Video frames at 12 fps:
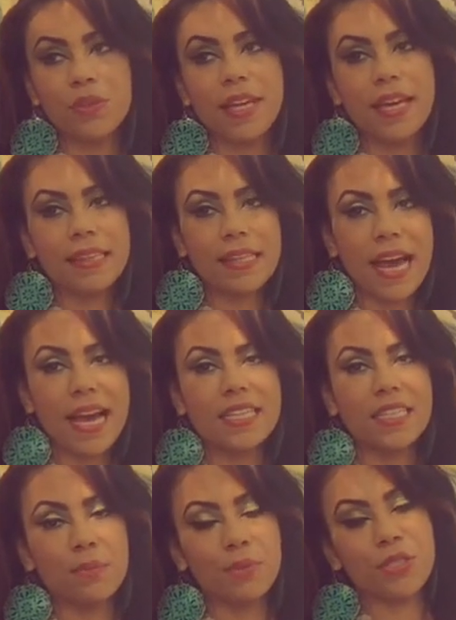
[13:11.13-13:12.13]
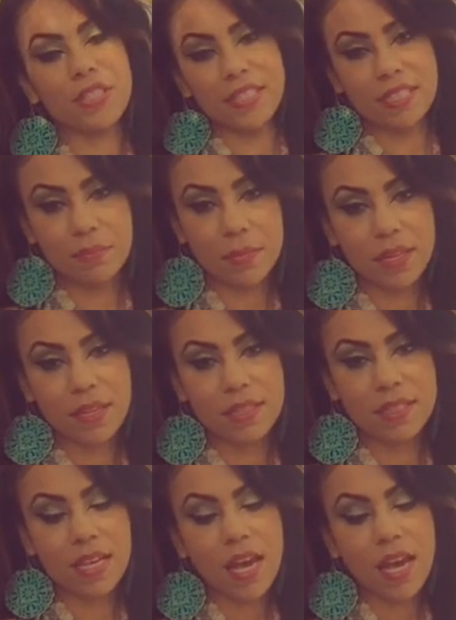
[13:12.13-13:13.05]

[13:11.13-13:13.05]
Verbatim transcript: they last up to 6 months.